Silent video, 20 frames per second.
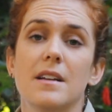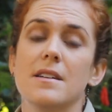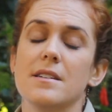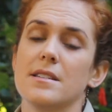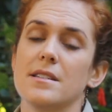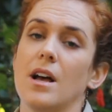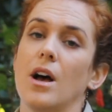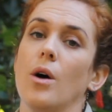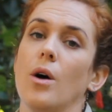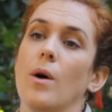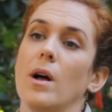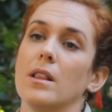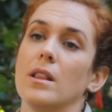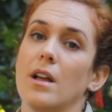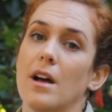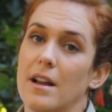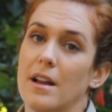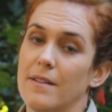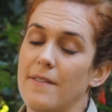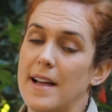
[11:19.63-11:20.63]
So a
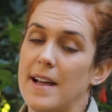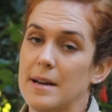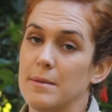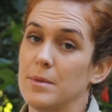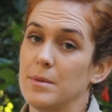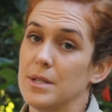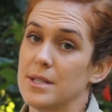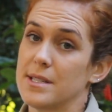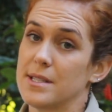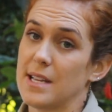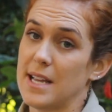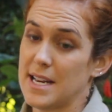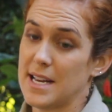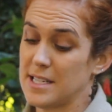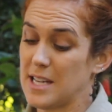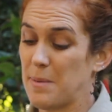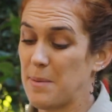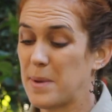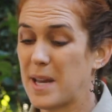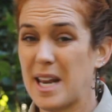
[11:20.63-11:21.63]
lot of animals
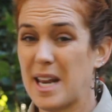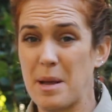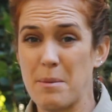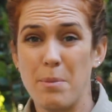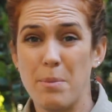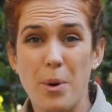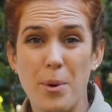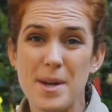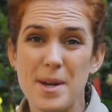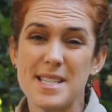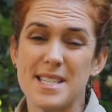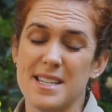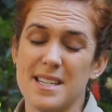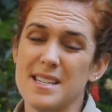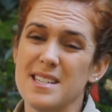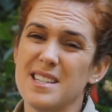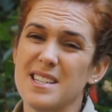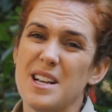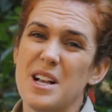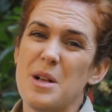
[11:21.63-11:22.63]
end up getting
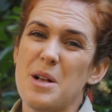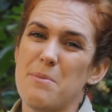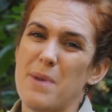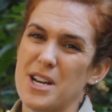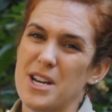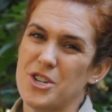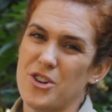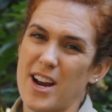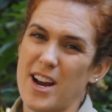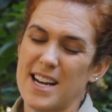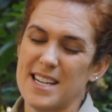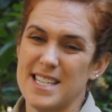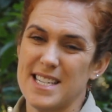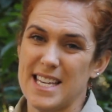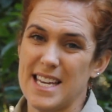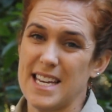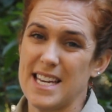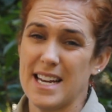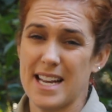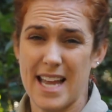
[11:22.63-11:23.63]
poisoned by trying to
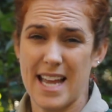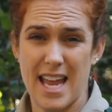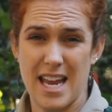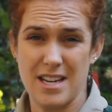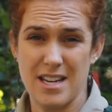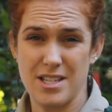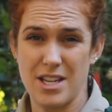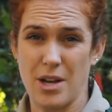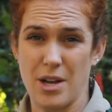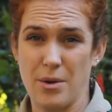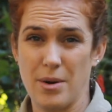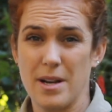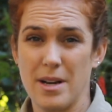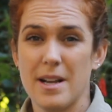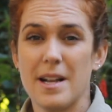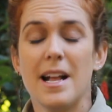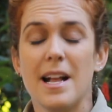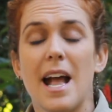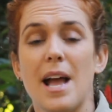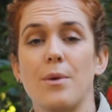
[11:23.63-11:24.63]
eat the cane toad.
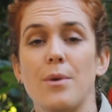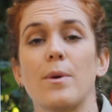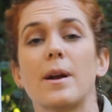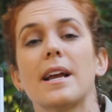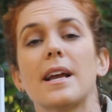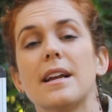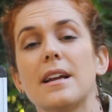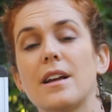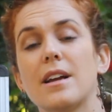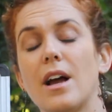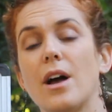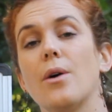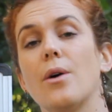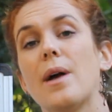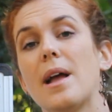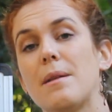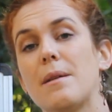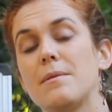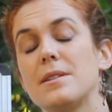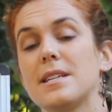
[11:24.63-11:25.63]
And we're going to go
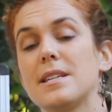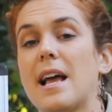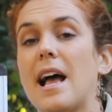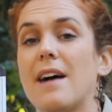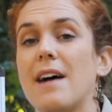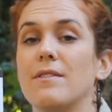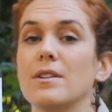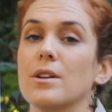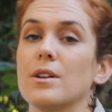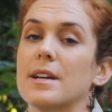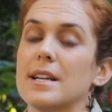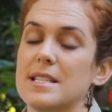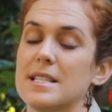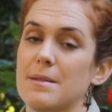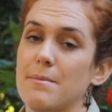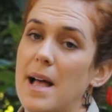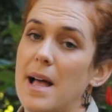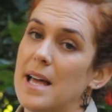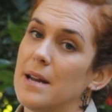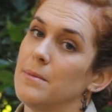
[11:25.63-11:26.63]
and have a look at
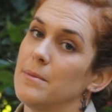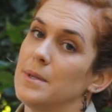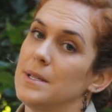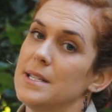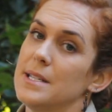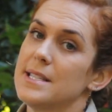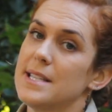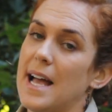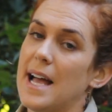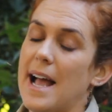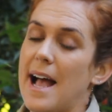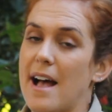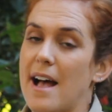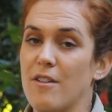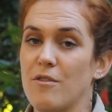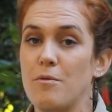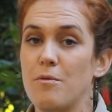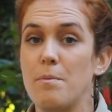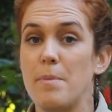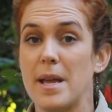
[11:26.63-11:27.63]
some animals that
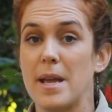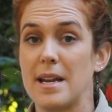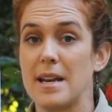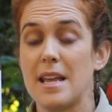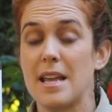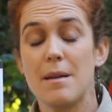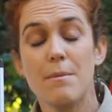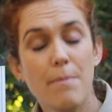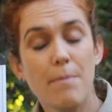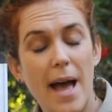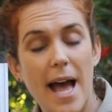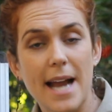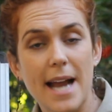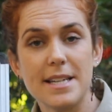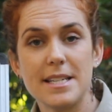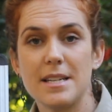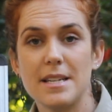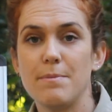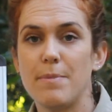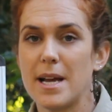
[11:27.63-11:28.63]
have been
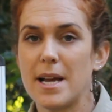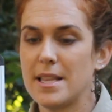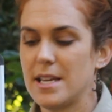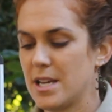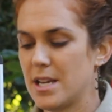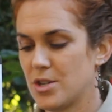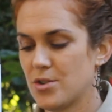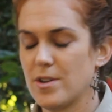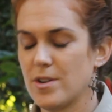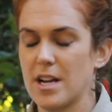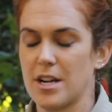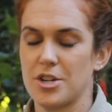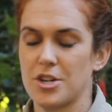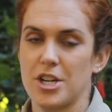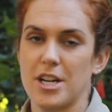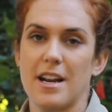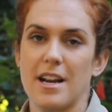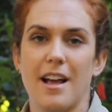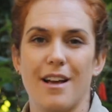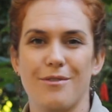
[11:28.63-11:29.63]
impacted by the
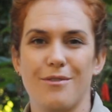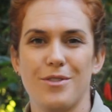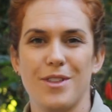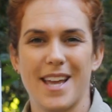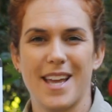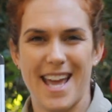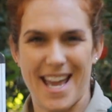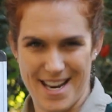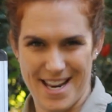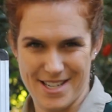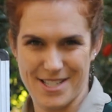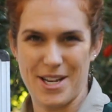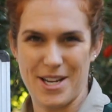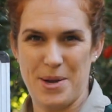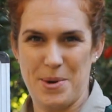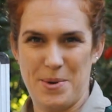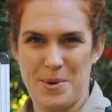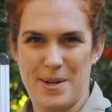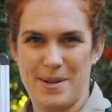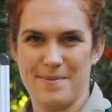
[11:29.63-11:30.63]
introduction of the cane
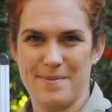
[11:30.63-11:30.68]
toad.